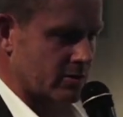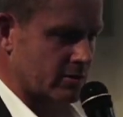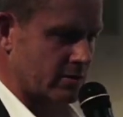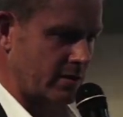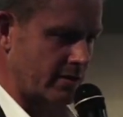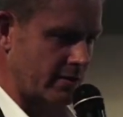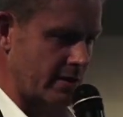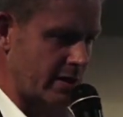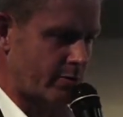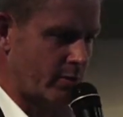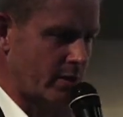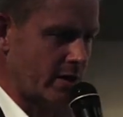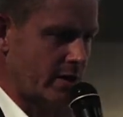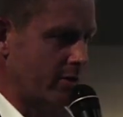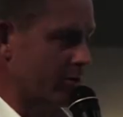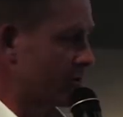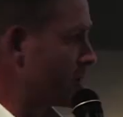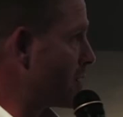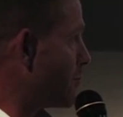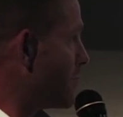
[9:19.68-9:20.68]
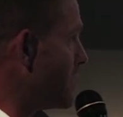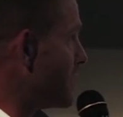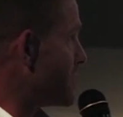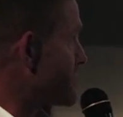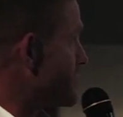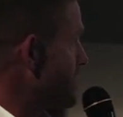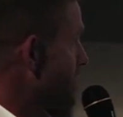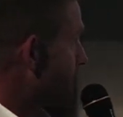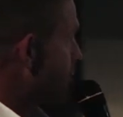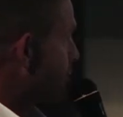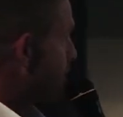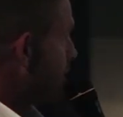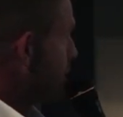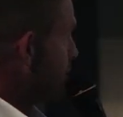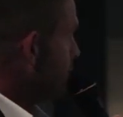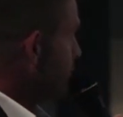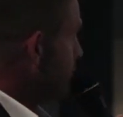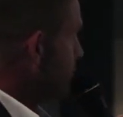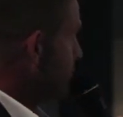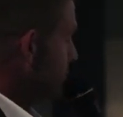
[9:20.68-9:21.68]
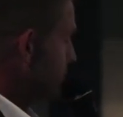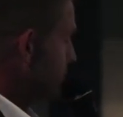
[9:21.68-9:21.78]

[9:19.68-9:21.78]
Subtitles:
In that way, you can bridge that problem.